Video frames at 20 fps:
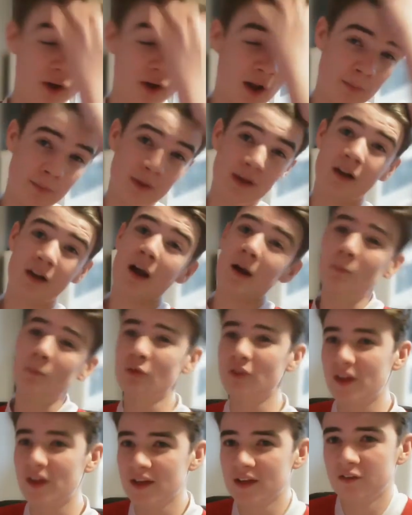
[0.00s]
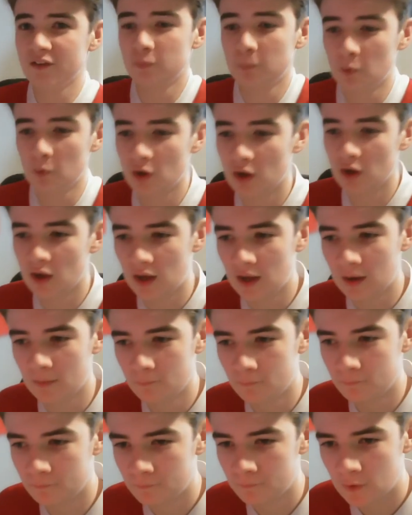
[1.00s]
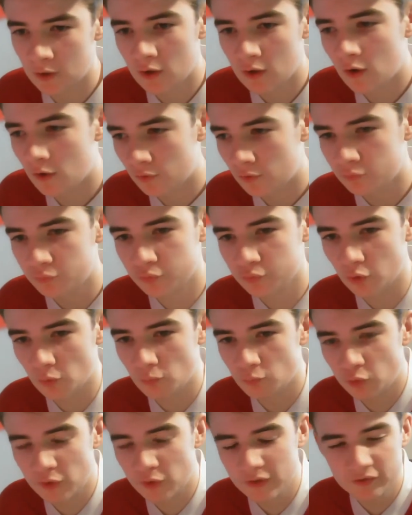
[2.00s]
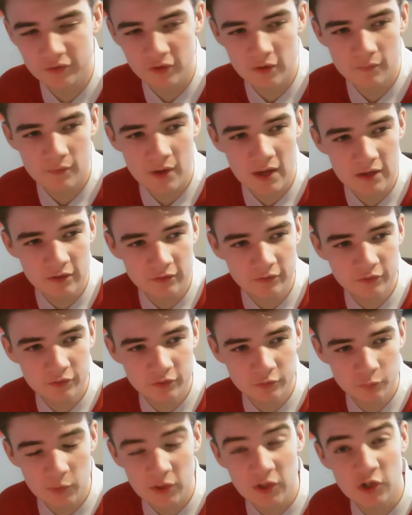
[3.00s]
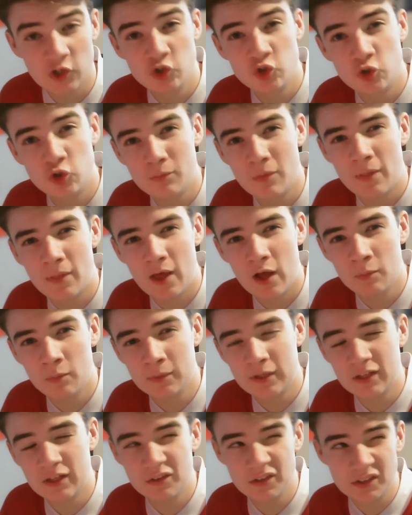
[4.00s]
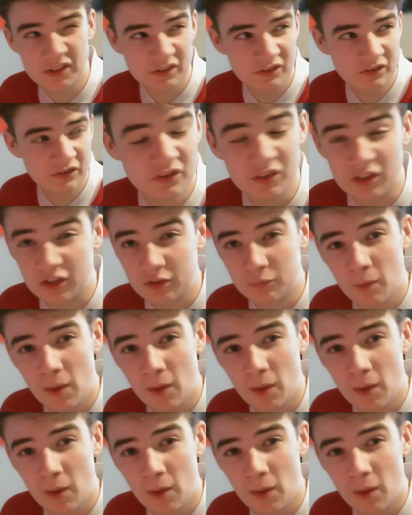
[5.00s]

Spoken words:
up in a couple days, but from recent events, we can assume that that'll be at least 6